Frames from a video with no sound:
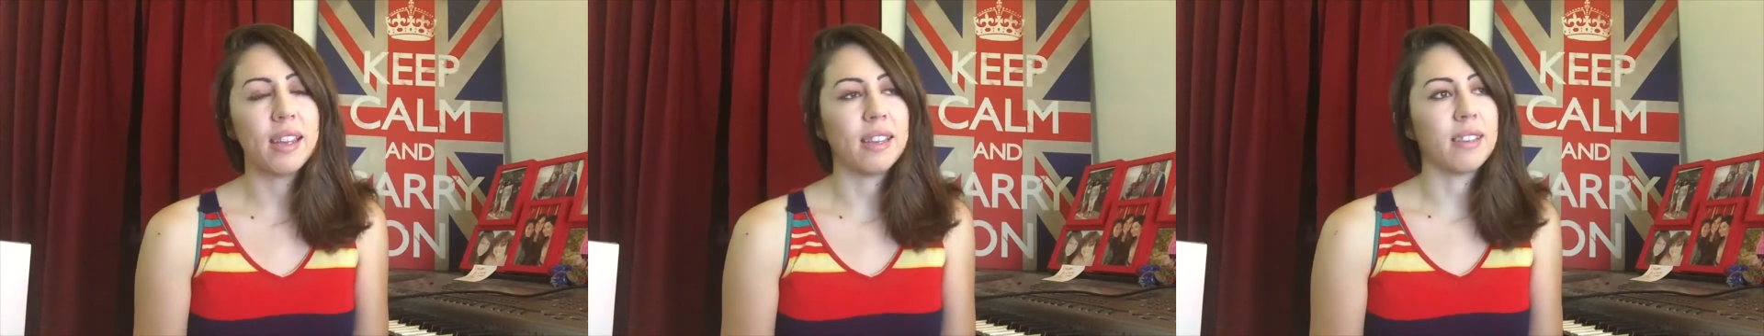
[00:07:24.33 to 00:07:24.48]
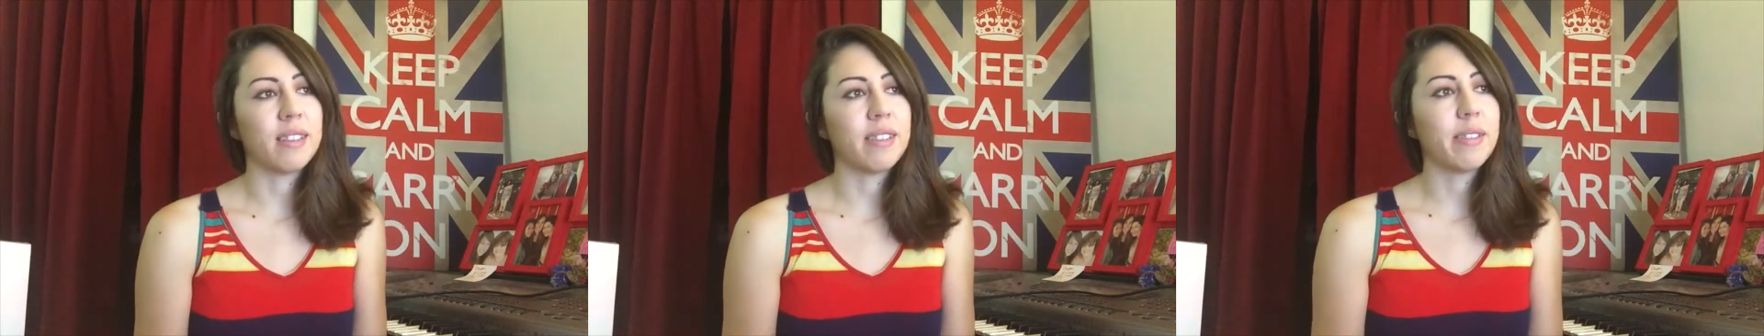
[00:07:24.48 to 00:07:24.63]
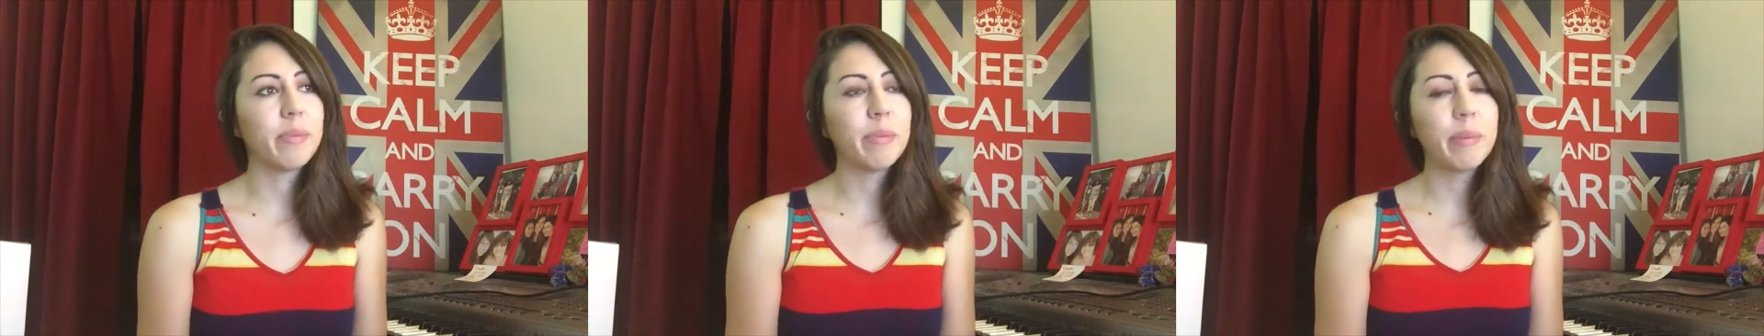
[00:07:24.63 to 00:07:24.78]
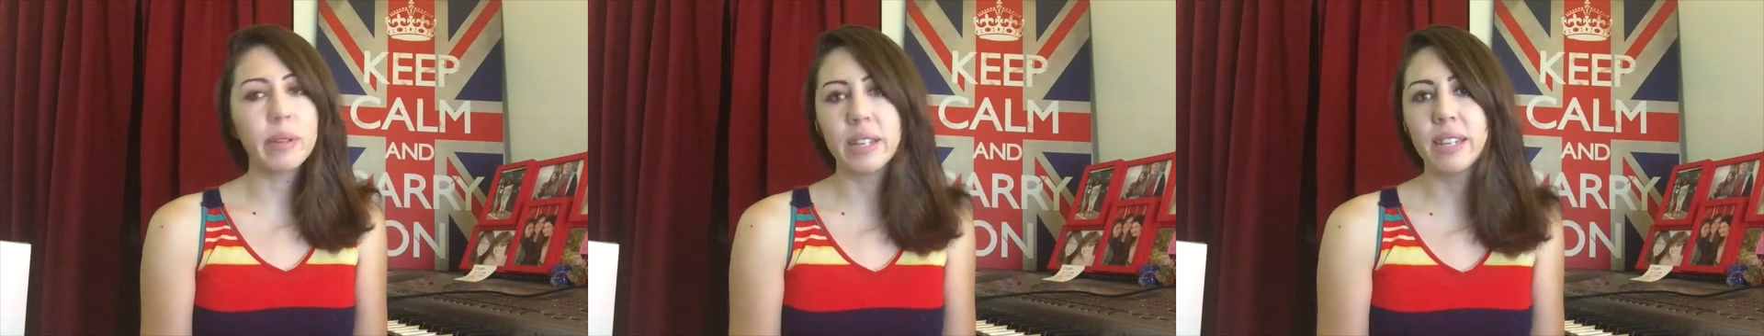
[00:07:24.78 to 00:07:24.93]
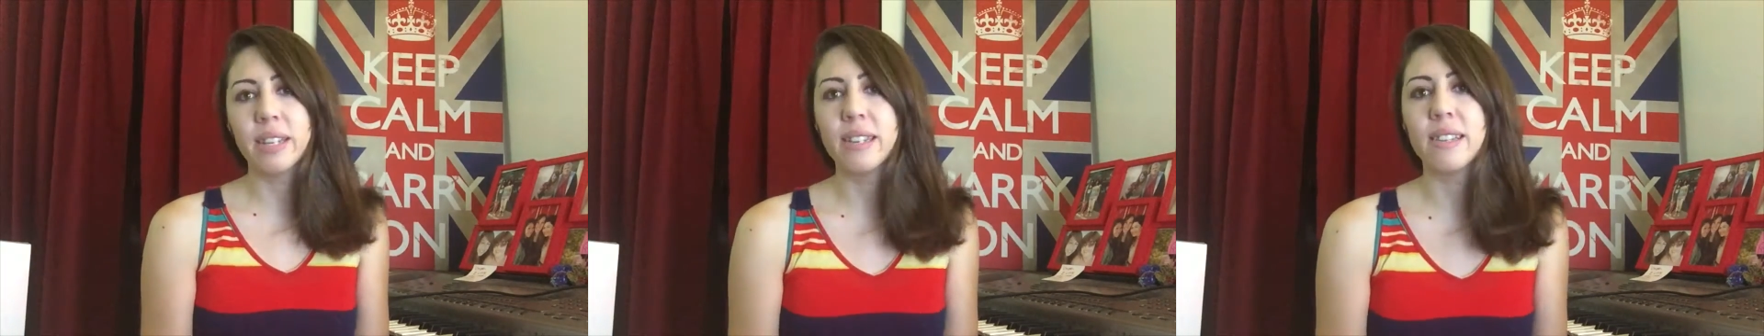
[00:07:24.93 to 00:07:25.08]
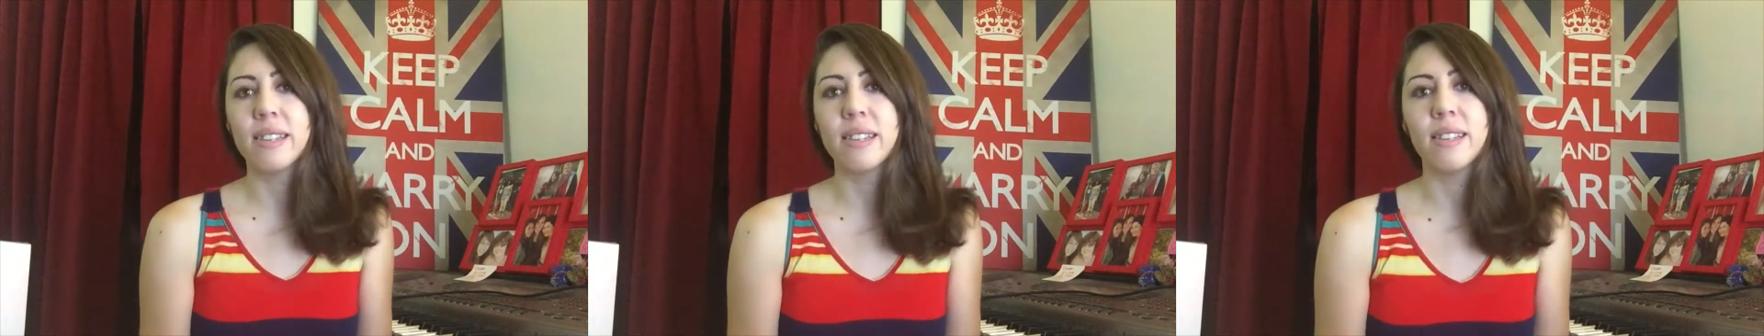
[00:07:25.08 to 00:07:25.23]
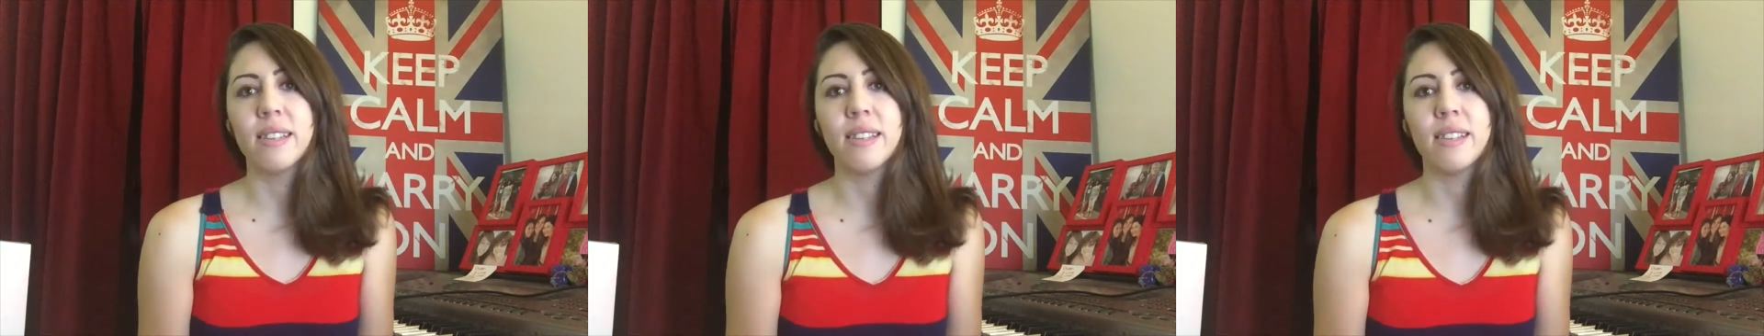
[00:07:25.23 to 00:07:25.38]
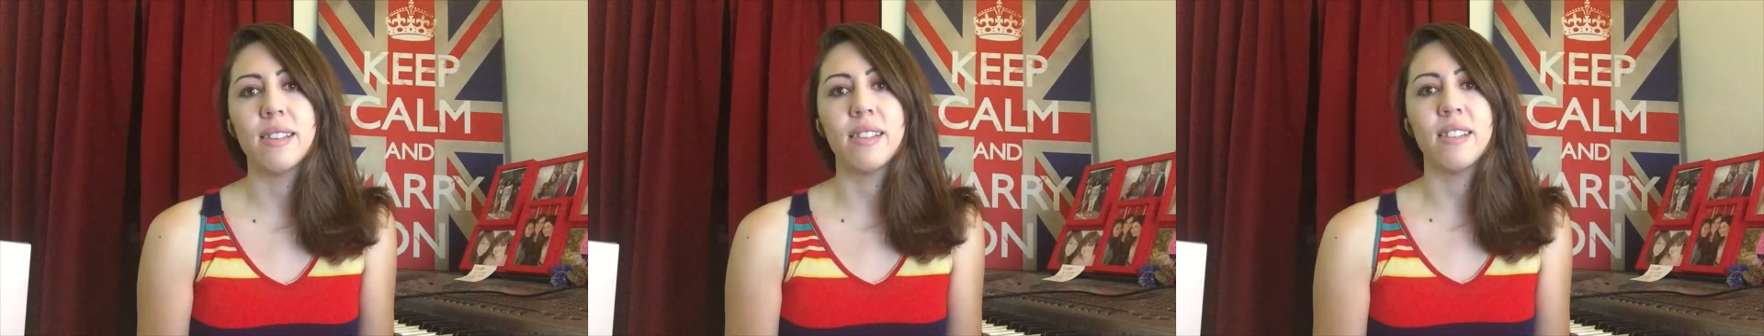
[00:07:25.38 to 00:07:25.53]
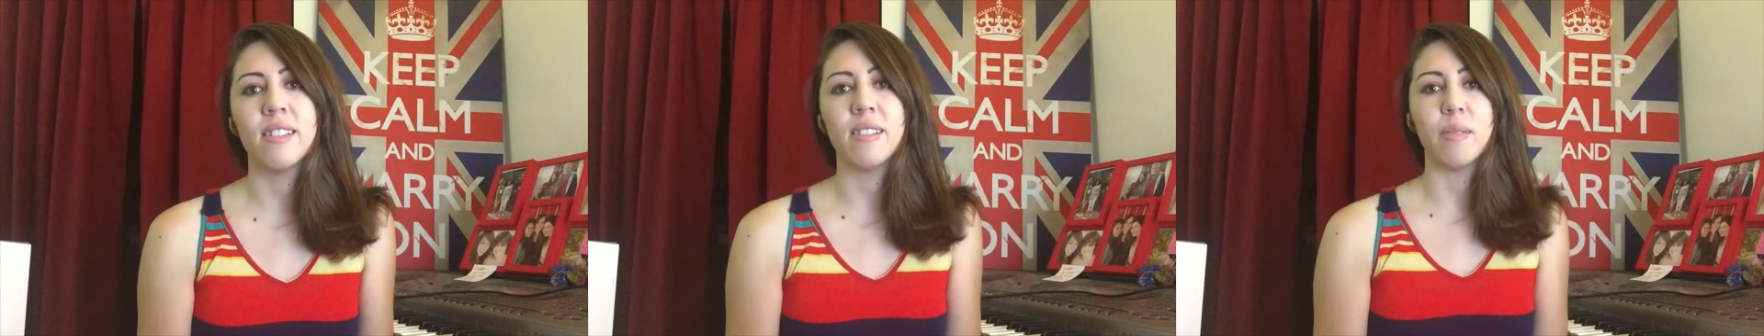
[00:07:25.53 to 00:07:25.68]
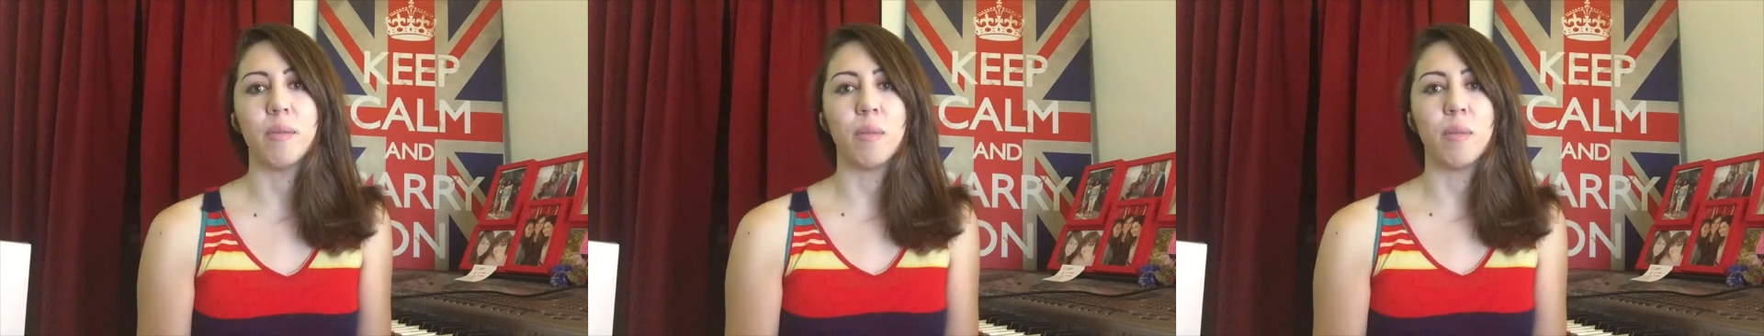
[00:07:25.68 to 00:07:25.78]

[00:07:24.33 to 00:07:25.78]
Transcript: and experiences,